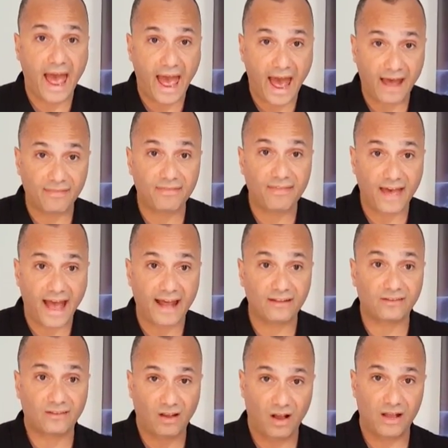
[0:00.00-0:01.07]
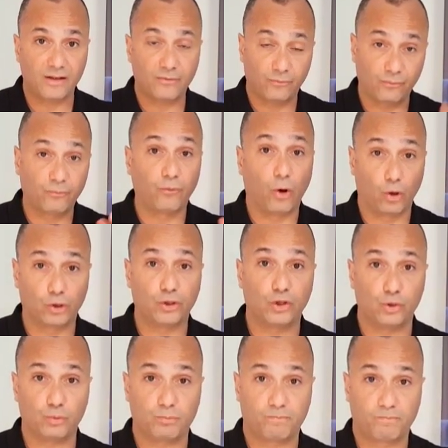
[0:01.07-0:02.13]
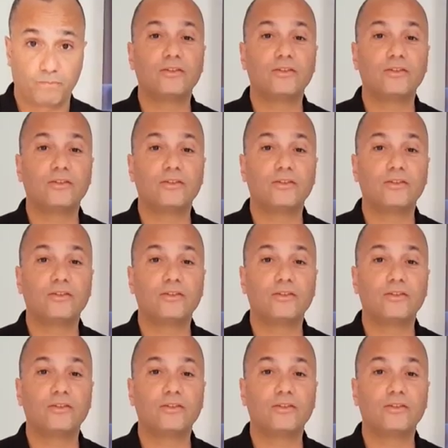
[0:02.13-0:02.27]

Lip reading: at that kind of volume.